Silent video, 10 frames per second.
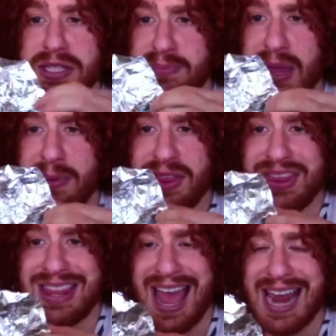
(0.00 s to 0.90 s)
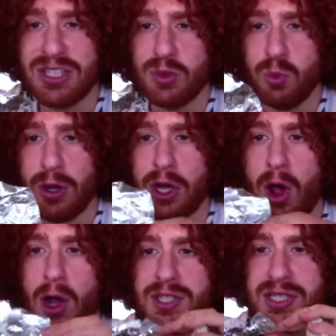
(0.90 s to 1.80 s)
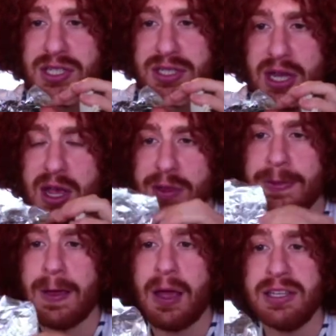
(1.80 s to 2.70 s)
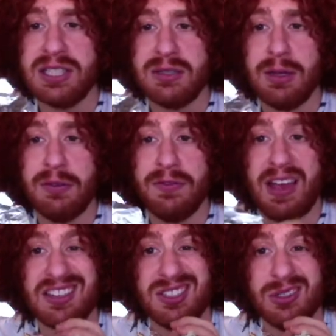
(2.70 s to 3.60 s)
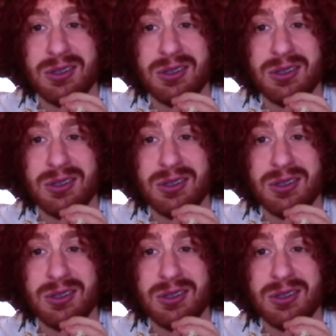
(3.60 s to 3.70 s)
Maybe that's what causes the ice to melt faster.